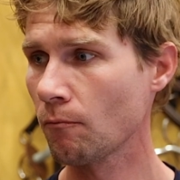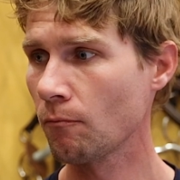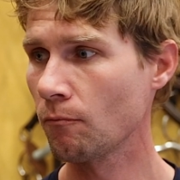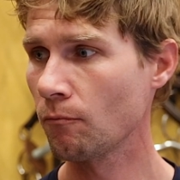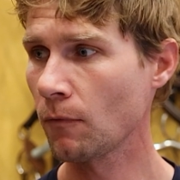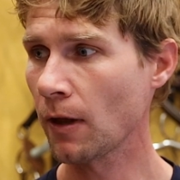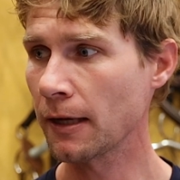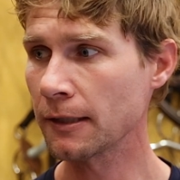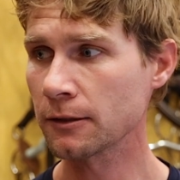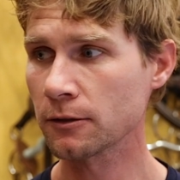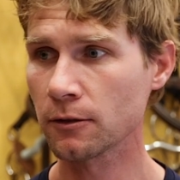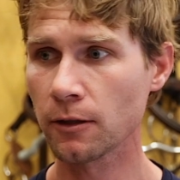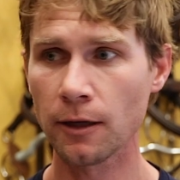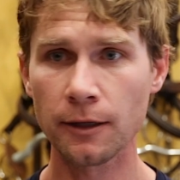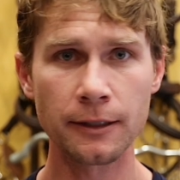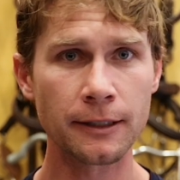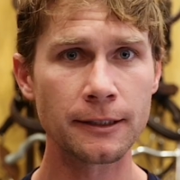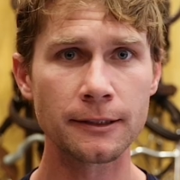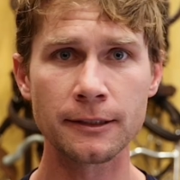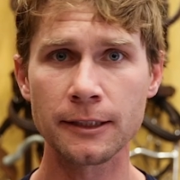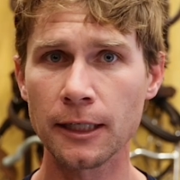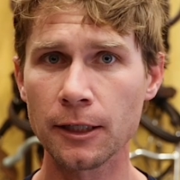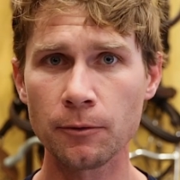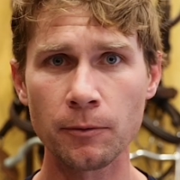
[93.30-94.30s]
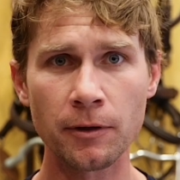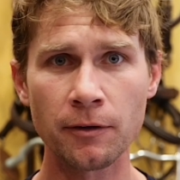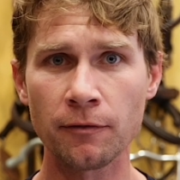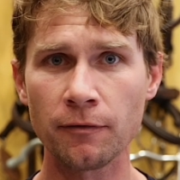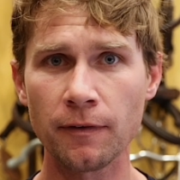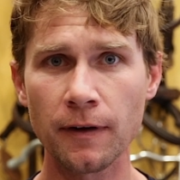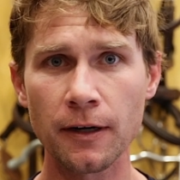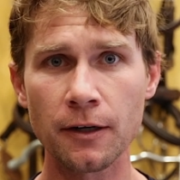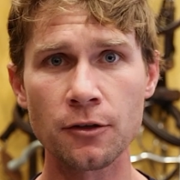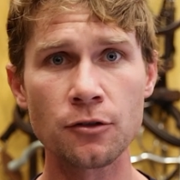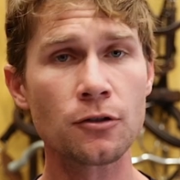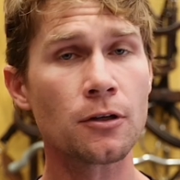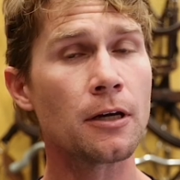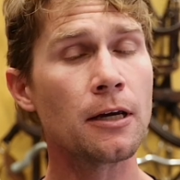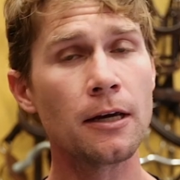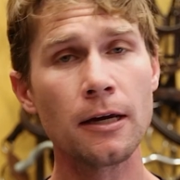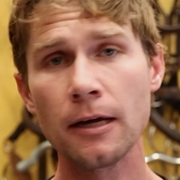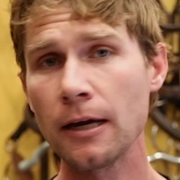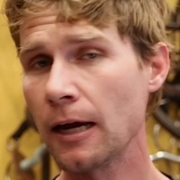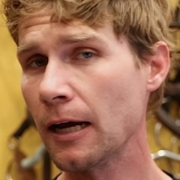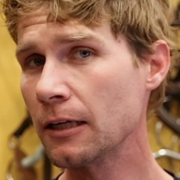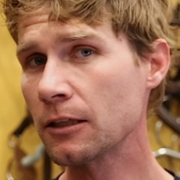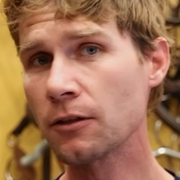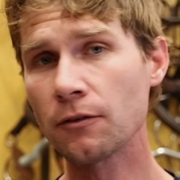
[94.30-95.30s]
Nice long continuing finish.
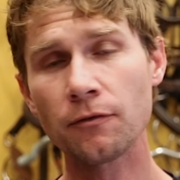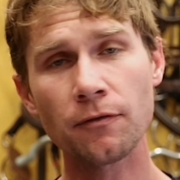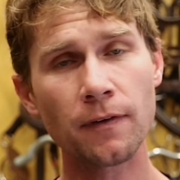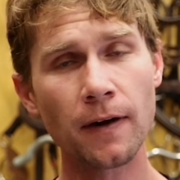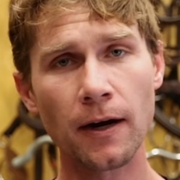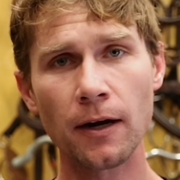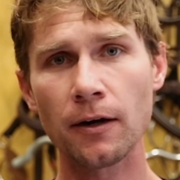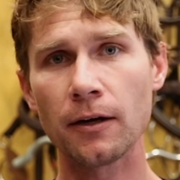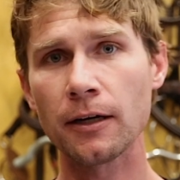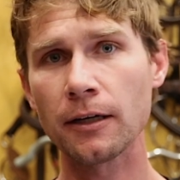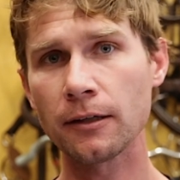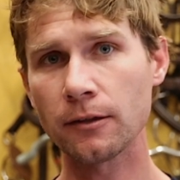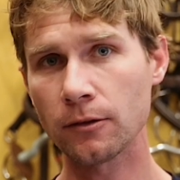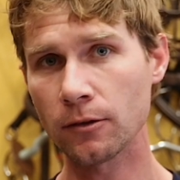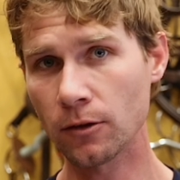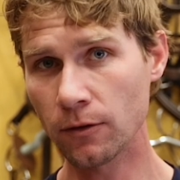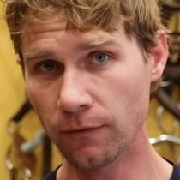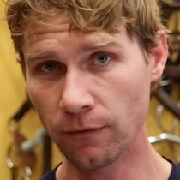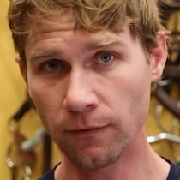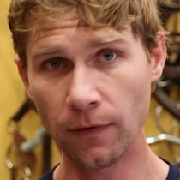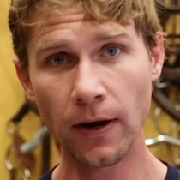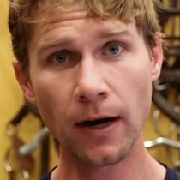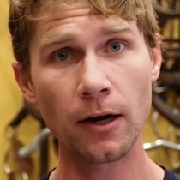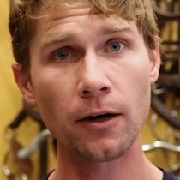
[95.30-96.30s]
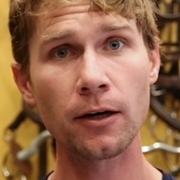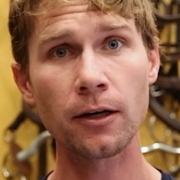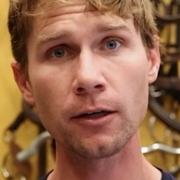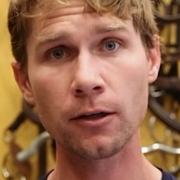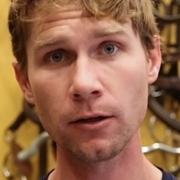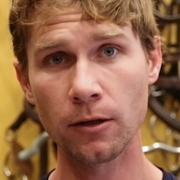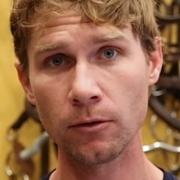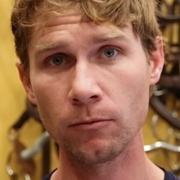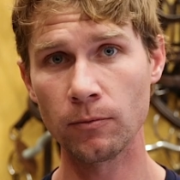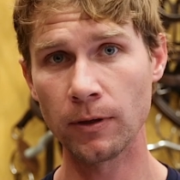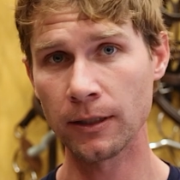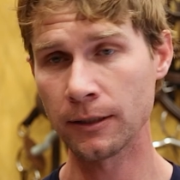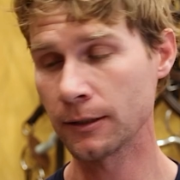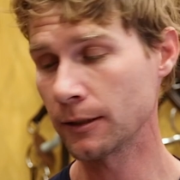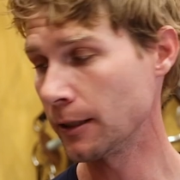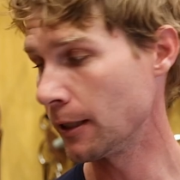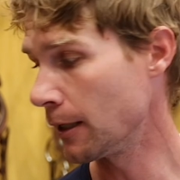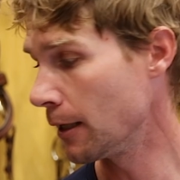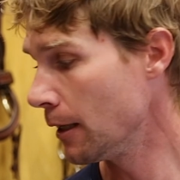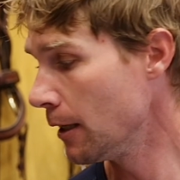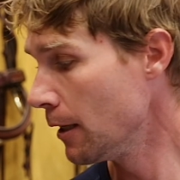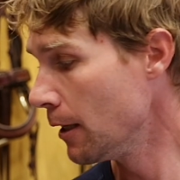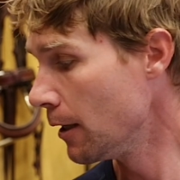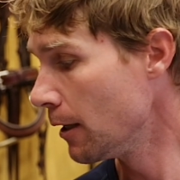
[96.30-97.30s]
It's a very, very good
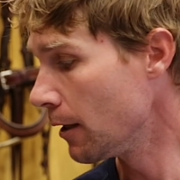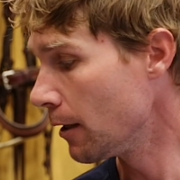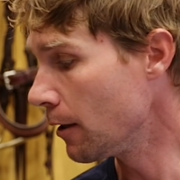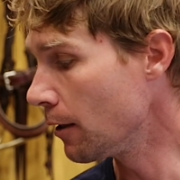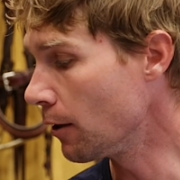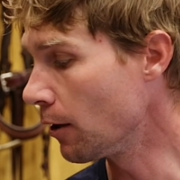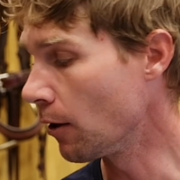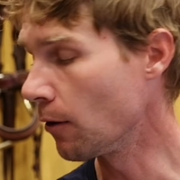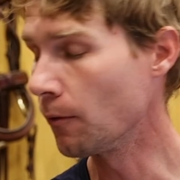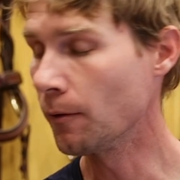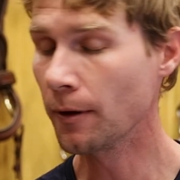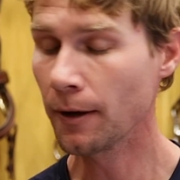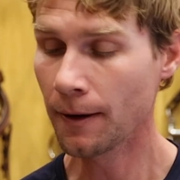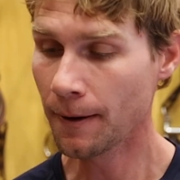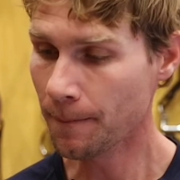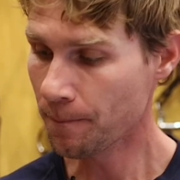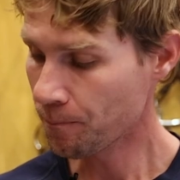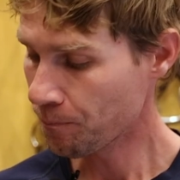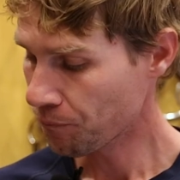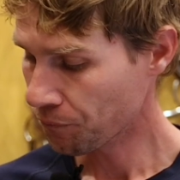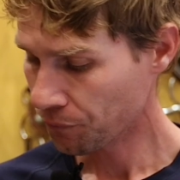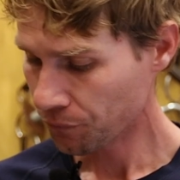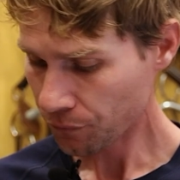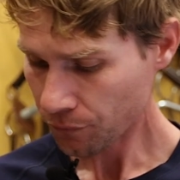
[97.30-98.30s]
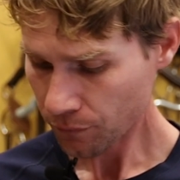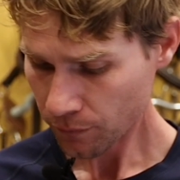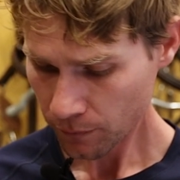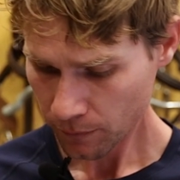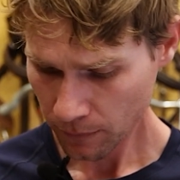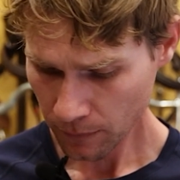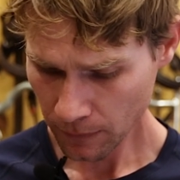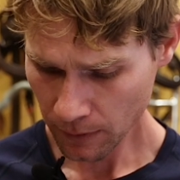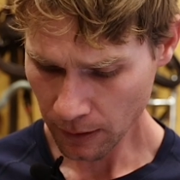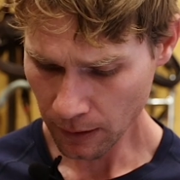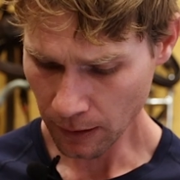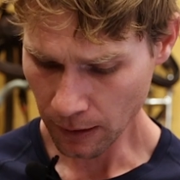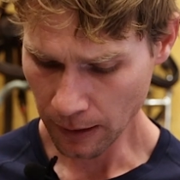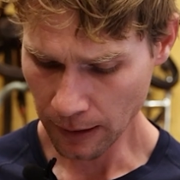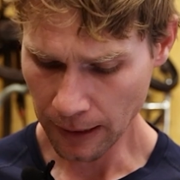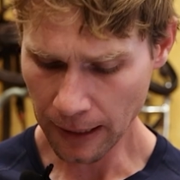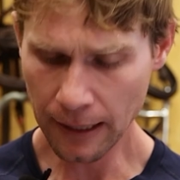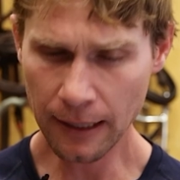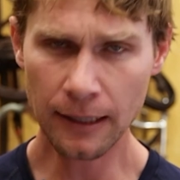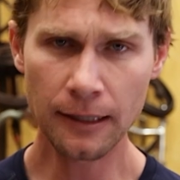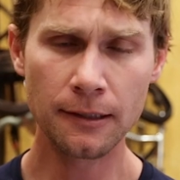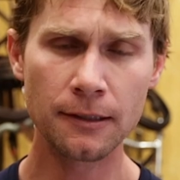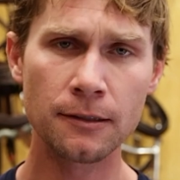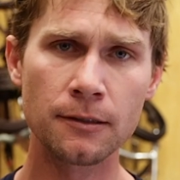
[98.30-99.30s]
whiskey. It
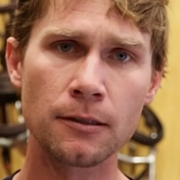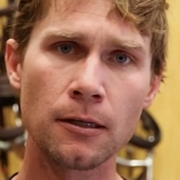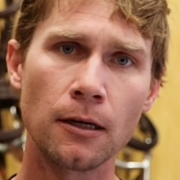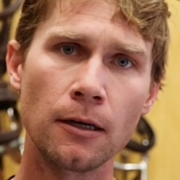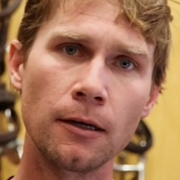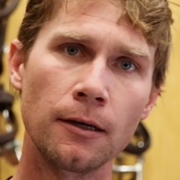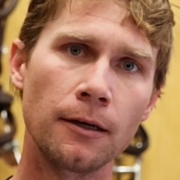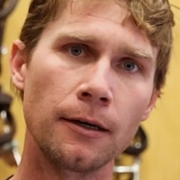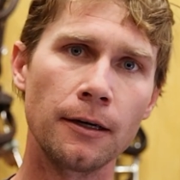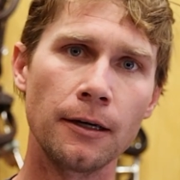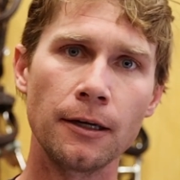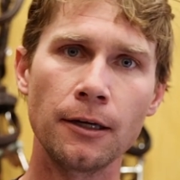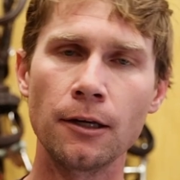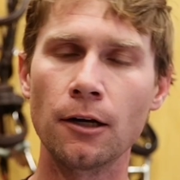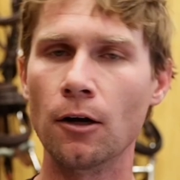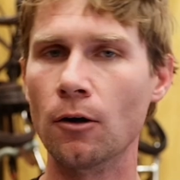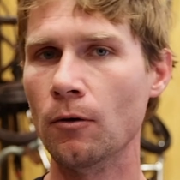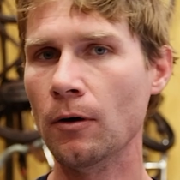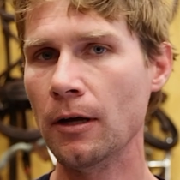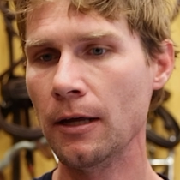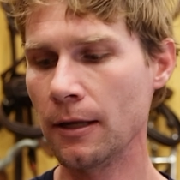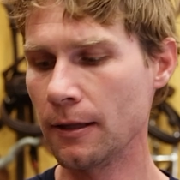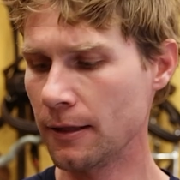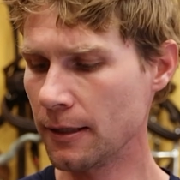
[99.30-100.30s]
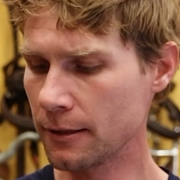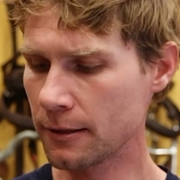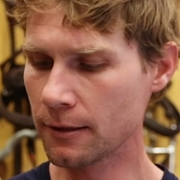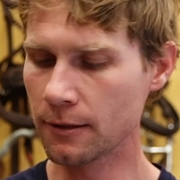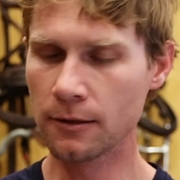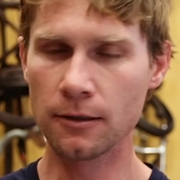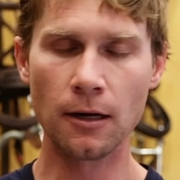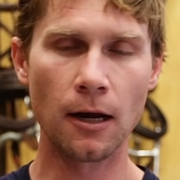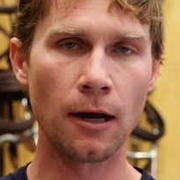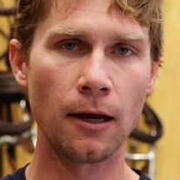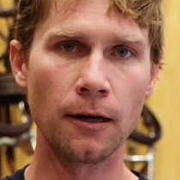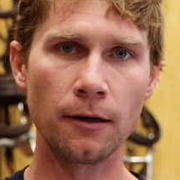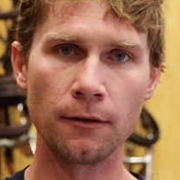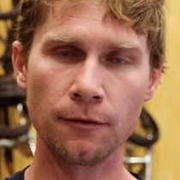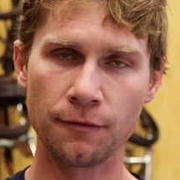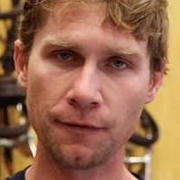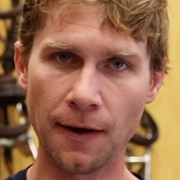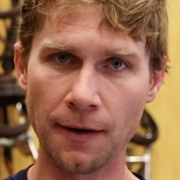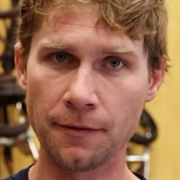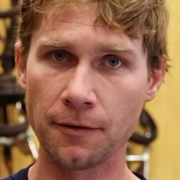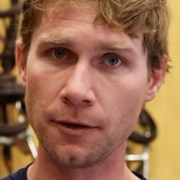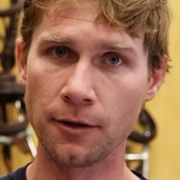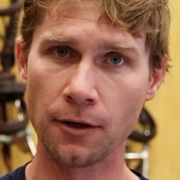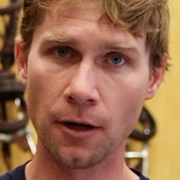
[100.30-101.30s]
is, this is not
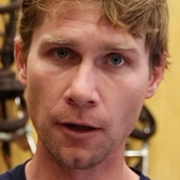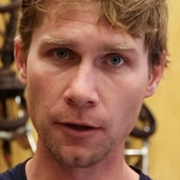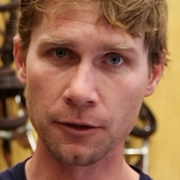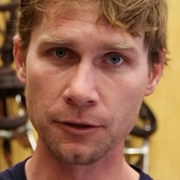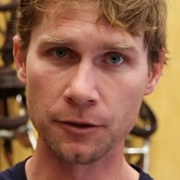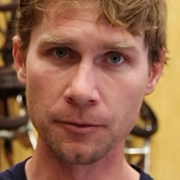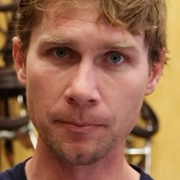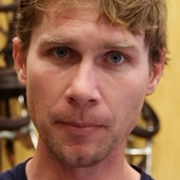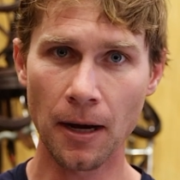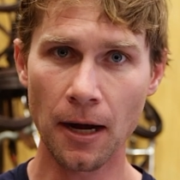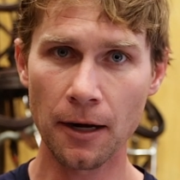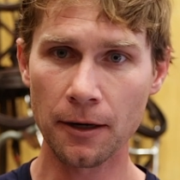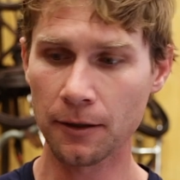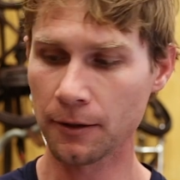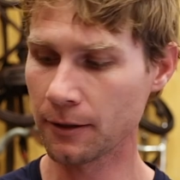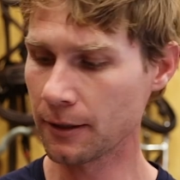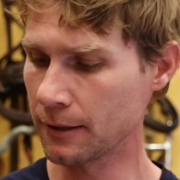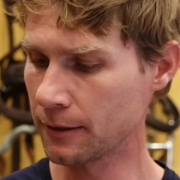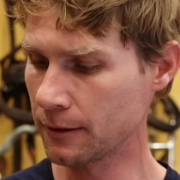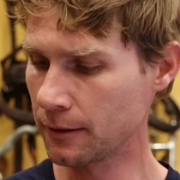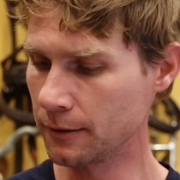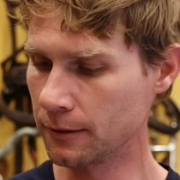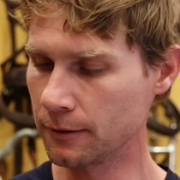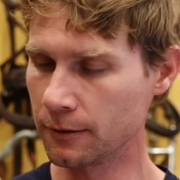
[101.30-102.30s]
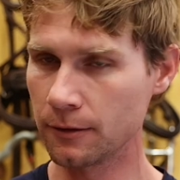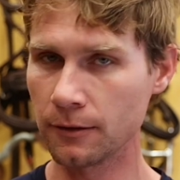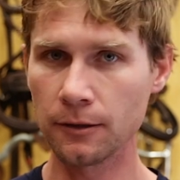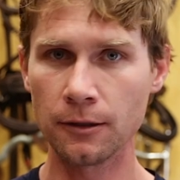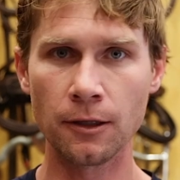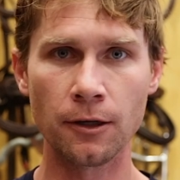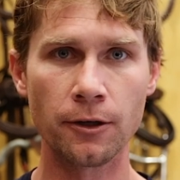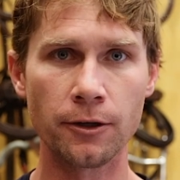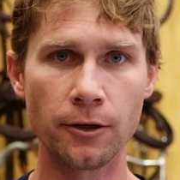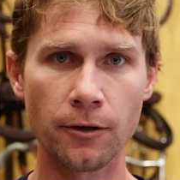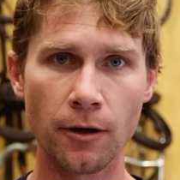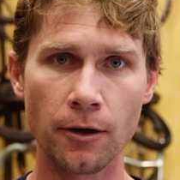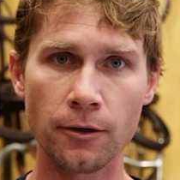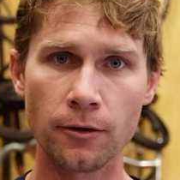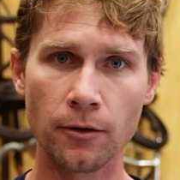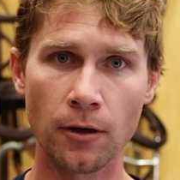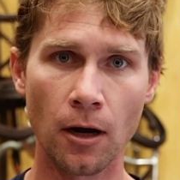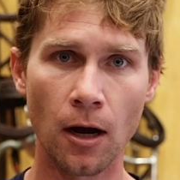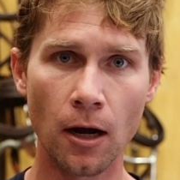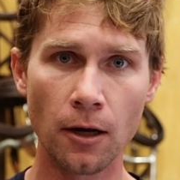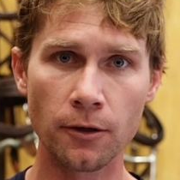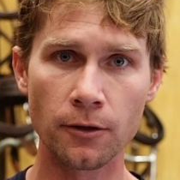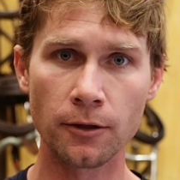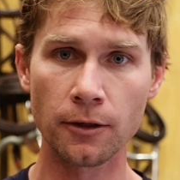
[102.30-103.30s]
$500 a bottle. This is, you're under
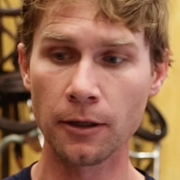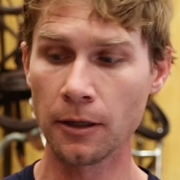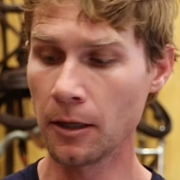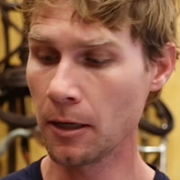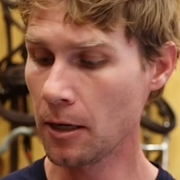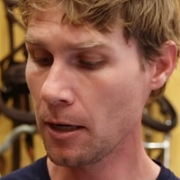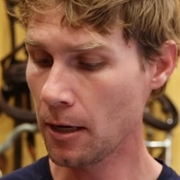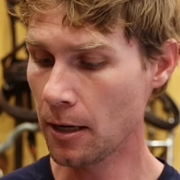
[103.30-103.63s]
100.